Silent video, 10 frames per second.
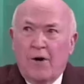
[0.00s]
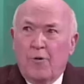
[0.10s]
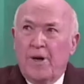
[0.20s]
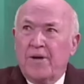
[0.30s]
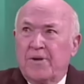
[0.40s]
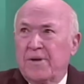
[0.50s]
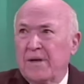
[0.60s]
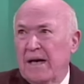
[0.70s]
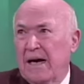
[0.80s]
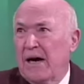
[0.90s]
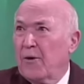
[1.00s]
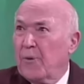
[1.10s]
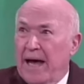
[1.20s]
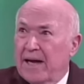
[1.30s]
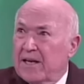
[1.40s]
With
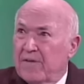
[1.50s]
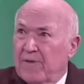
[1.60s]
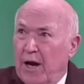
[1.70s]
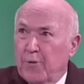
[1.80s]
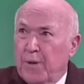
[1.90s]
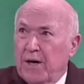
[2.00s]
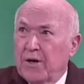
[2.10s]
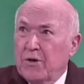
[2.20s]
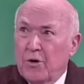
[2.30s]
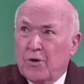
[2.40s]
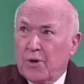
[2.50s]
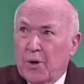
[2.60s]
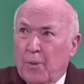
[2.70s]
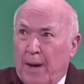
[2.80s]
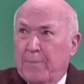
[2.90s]
Iran developing
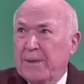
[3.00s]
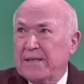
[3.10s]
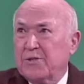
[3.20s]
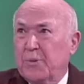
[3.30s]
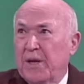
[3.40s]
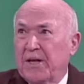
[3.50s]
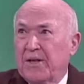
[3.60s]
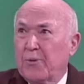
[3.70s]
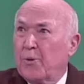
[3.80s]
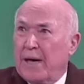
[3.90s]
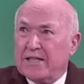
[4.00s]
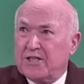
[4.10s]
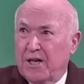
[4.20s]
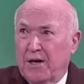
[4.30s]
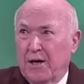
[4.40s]
nuclear weapons, with
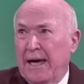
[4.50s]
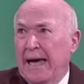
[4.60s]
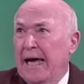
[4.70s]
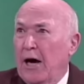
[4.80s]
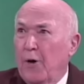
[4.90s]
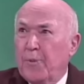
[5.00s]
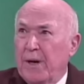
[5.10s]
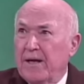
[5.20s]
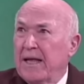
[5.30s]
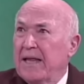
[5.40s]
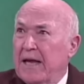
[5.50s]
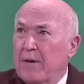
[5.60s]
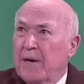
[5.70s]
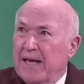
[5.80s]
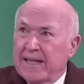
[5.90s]
Russia helping
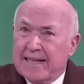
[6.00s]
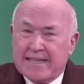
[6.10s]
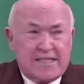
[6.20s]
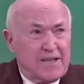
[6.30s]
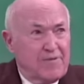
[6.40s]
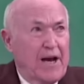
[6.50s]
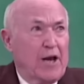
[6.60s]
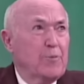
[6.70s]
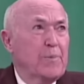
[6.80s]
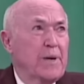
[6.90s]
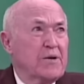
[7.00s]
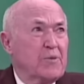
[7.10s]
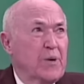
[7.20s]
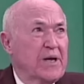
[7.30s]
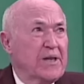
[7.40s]
them in this
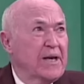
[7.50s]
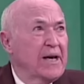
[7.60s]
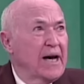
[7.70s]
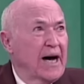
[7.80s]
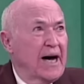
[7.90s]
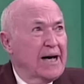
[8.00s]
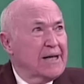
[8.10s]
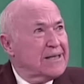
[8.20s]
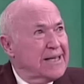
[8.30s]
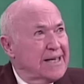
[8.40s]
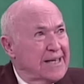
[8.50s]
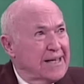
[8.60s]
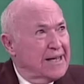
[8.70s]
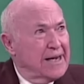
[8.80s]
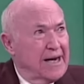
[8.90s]
development, with the